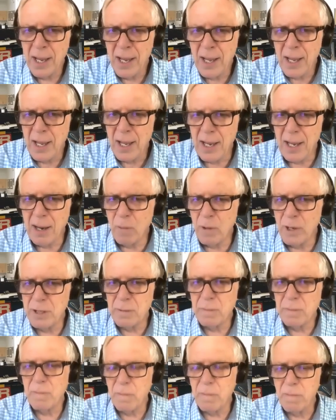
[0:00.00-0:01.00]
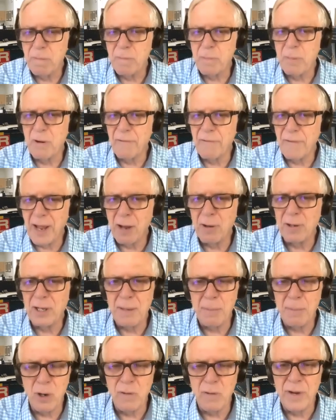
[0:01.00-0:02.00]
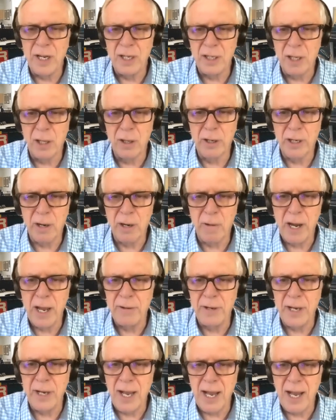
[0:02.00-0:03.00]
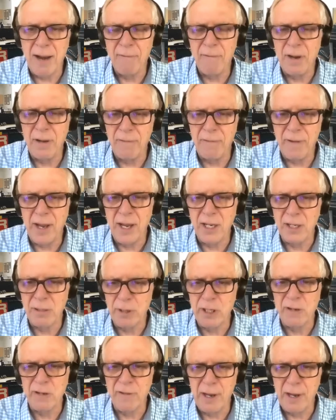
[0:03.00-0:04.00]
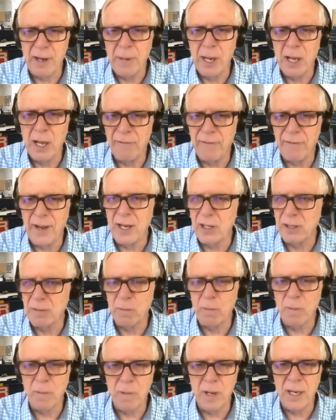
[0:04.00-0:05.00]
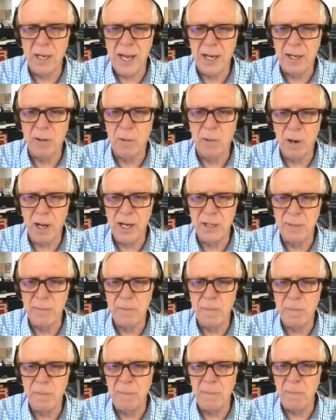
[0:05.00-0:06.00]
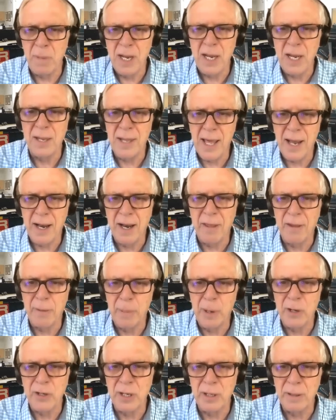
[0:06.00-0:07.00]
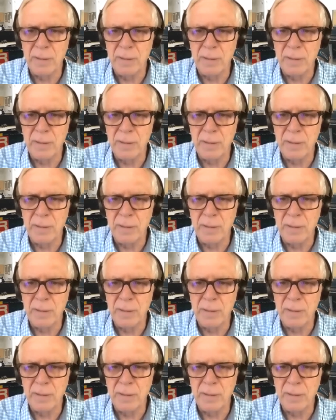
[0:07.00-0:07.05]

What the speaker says: it was profoundly moving to look around, and every face was a female face in that garage, but me and that other person.